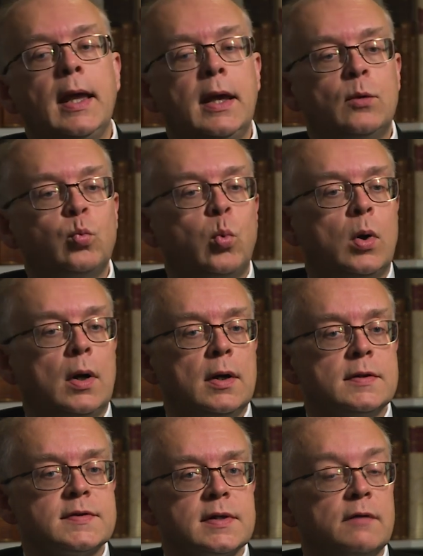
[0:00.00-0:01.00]
it
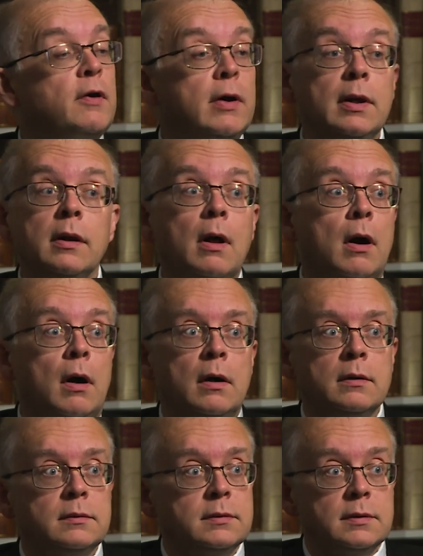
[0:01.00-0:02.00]
was a very
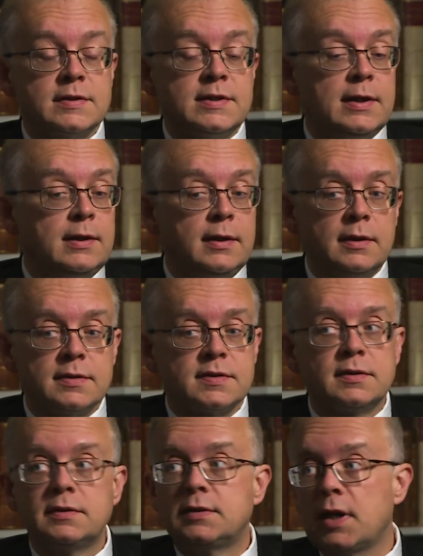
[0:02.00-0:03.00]
long,
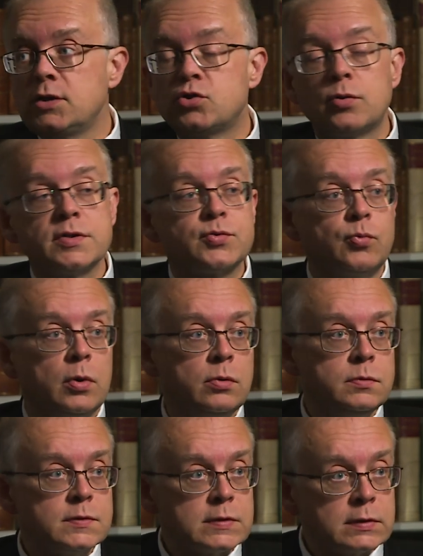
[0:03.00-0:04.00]
tedious, and dangerous
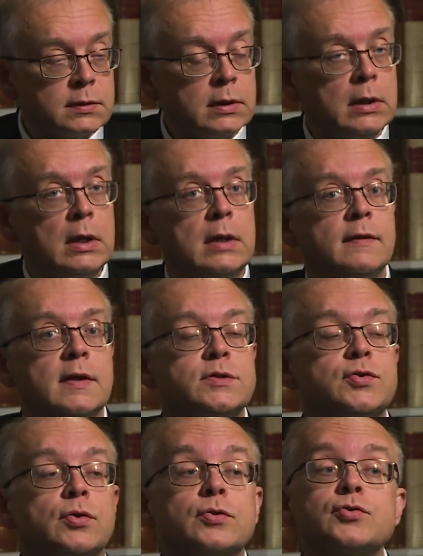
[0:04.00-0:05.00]
route
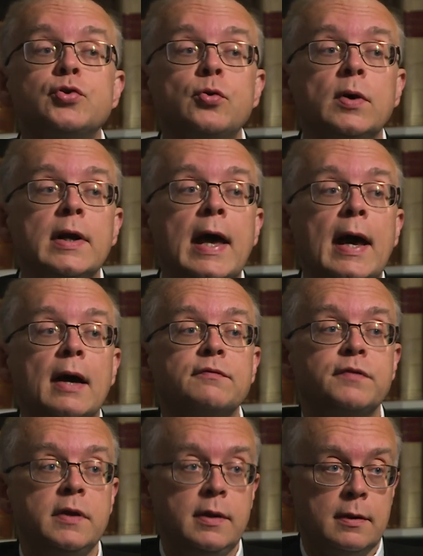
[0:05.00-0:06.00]
that took two and a
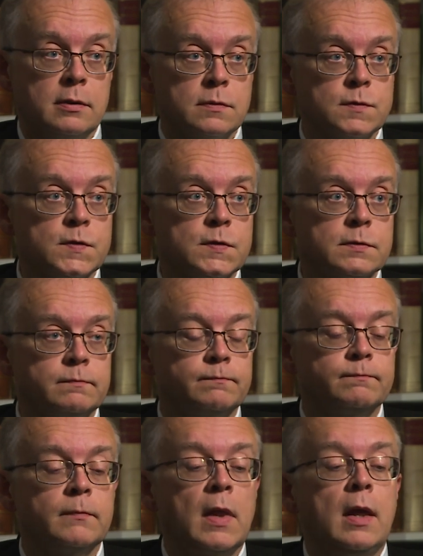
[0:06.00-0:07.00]
half years
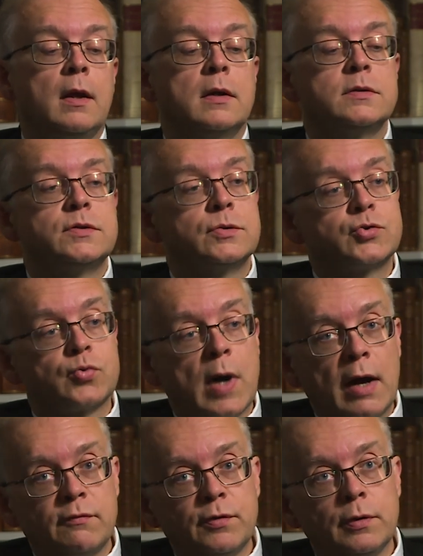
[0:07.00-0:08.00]
to
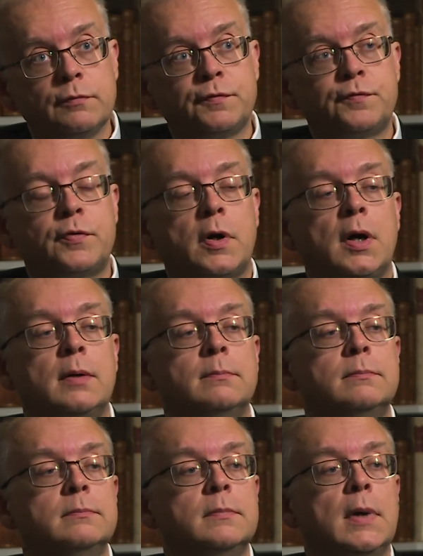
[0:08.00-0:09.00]
travel
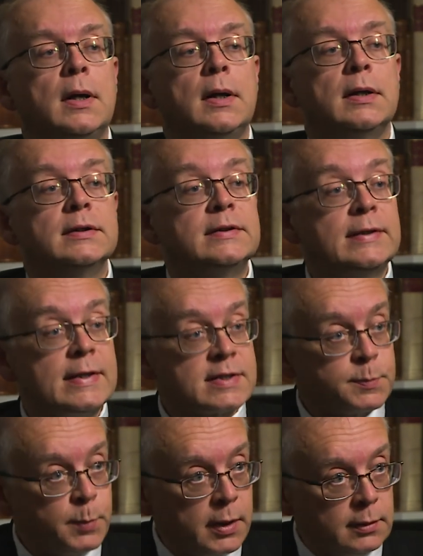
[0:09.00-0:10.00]
from
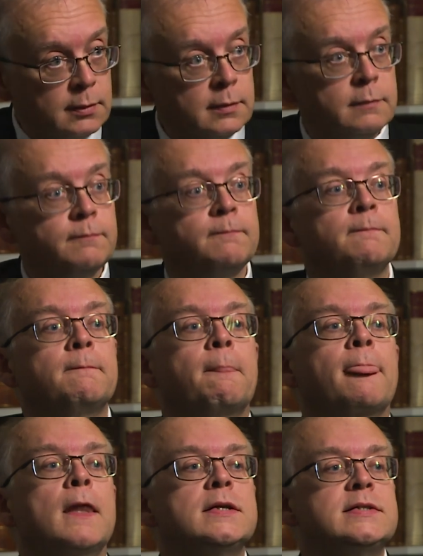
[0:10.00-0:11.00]
Lisbon
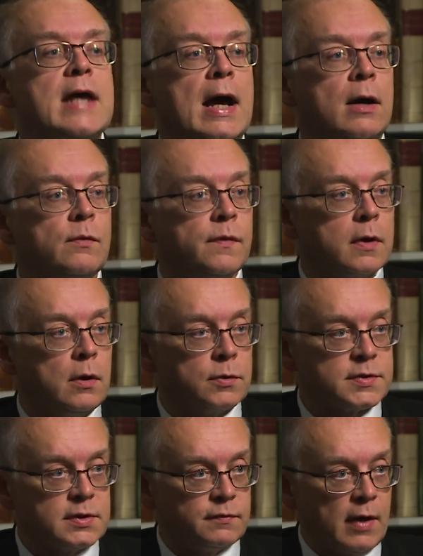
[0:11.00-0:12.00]
down the
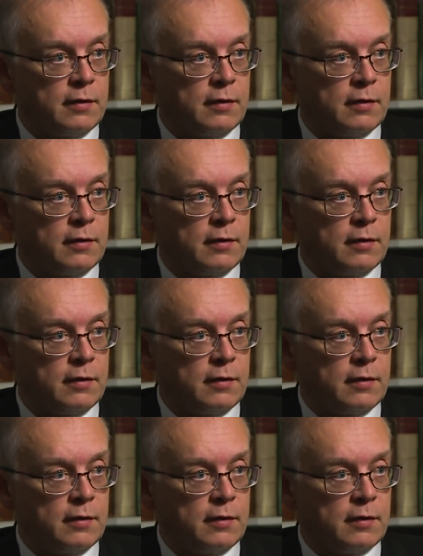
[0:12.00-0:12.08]
coast of